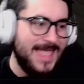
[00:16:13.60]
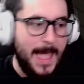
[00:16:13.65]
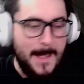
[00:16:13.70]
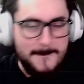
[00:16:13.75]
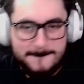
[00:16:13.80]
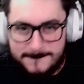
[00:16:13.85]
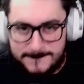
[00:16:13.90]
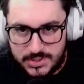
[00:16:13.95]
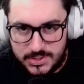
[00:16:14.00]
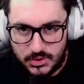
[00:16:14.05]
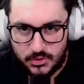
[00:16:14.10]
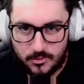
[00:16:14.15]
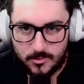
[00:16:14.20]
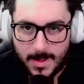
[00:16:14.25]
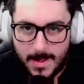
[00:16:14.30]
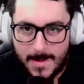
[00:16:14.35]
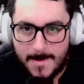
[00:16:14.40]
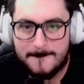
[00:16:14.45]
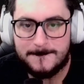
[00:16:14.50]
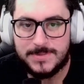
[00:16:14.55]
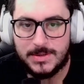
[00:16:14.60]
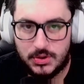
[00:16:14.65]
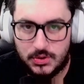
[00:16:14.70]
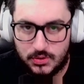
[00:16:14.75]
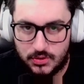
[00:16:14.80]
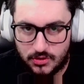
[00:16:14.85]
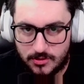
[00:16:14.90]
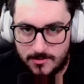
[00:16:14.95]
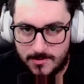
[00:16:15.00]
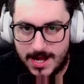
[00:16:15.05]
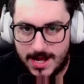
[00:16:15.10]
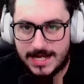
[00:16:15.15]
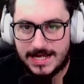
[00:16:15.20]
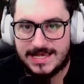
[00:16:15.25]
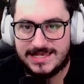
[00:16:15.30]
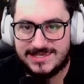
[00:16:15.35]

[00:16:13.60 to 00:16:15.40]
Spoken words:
Boom. Blew your mind.